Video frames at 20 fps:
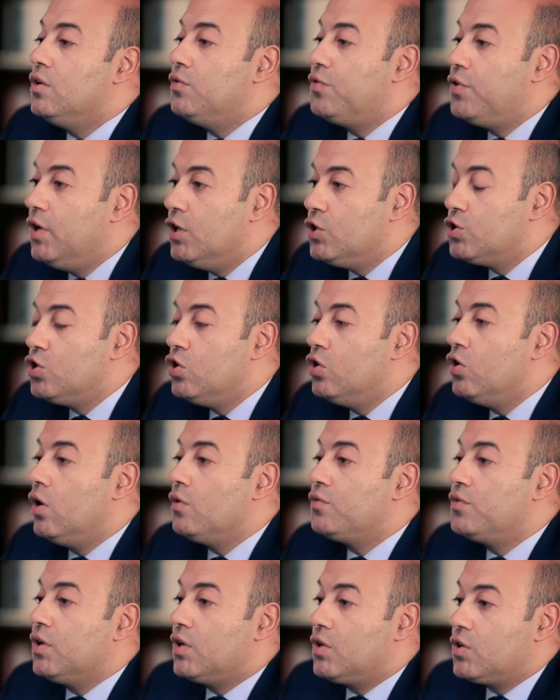definition
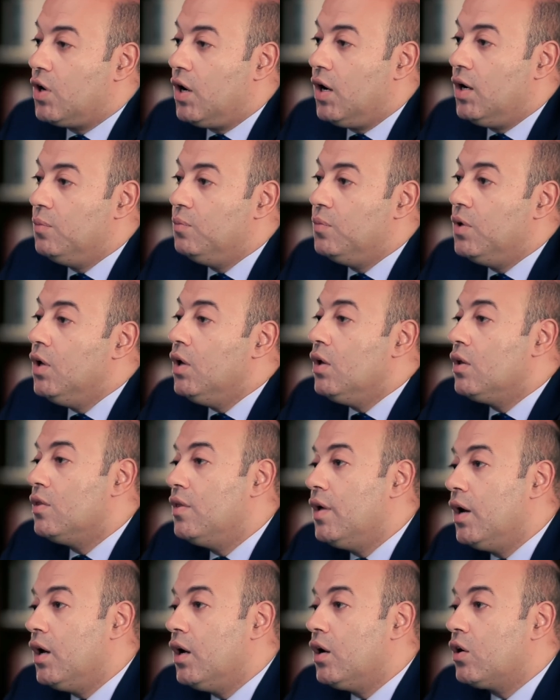of the crime,
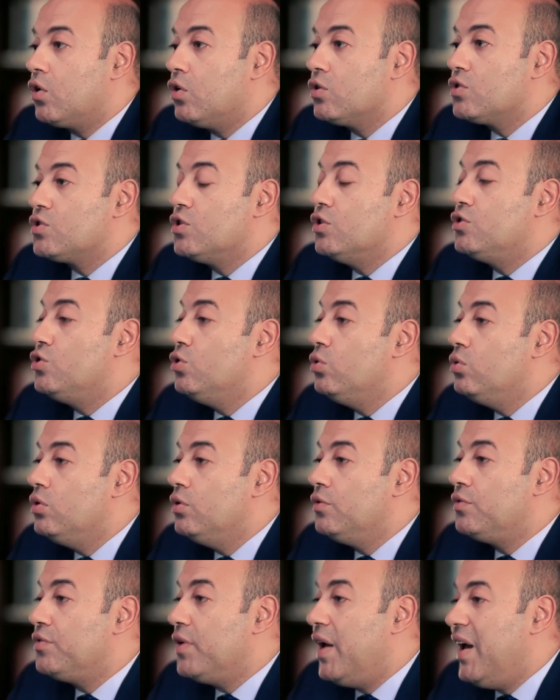the
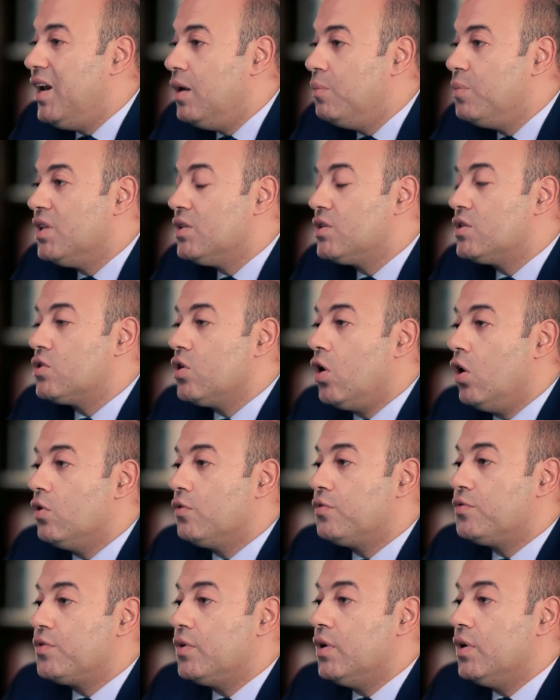constitutive elements of